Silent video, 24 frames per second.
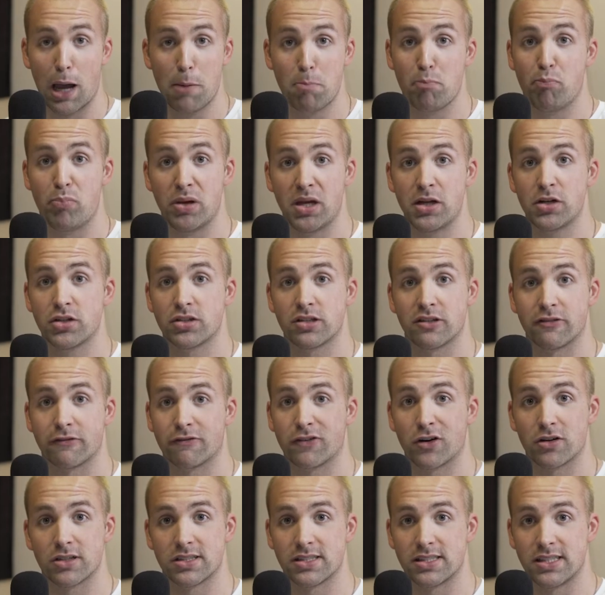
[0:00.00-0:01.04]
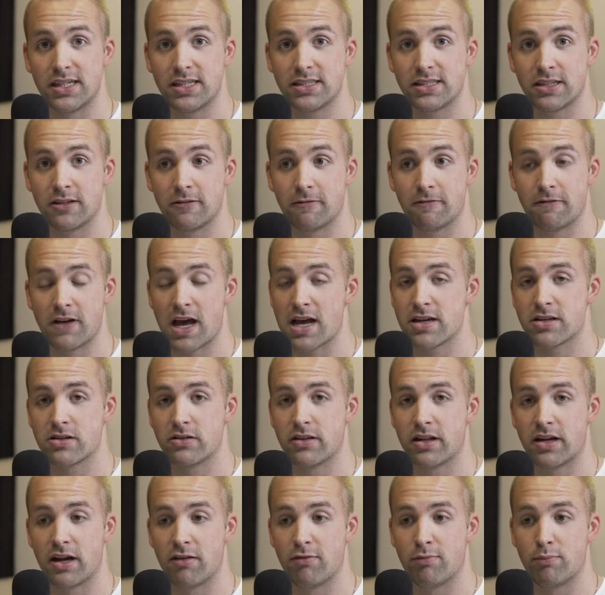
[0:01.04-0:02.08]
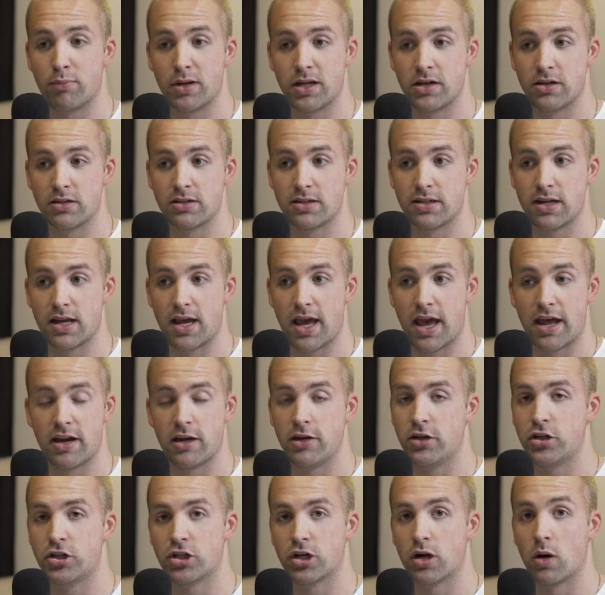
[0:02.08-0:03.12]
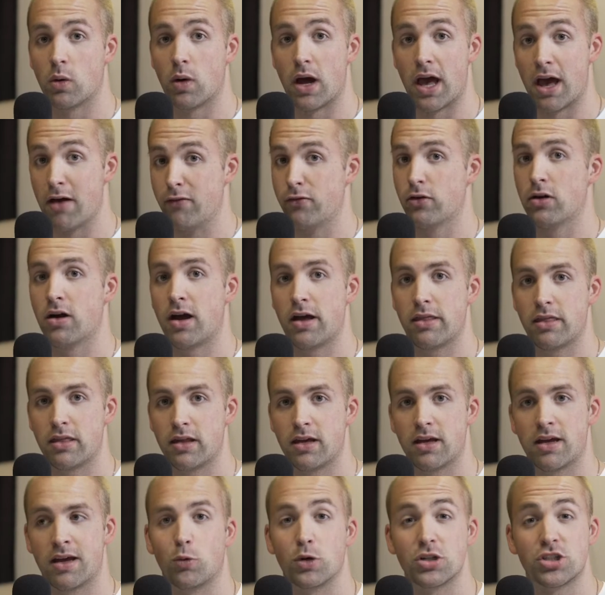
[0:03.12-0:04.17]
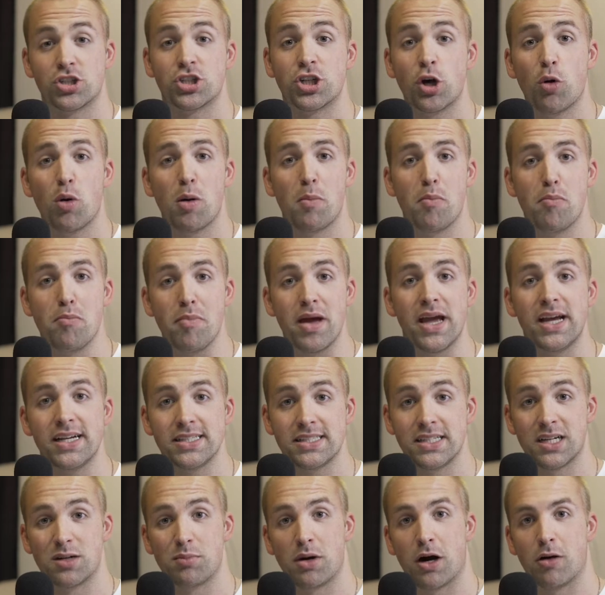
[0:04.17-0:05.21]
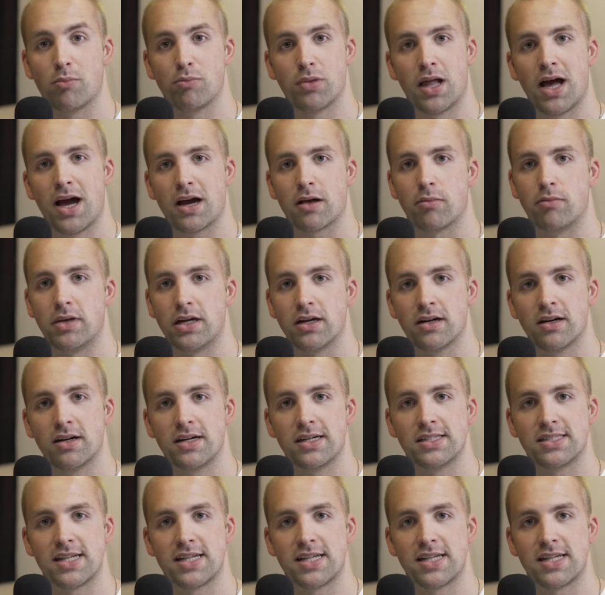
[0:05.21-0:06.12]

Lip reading: binged the first season faster than I've binged any show ever, I think. What's so amazing about Black Mirror is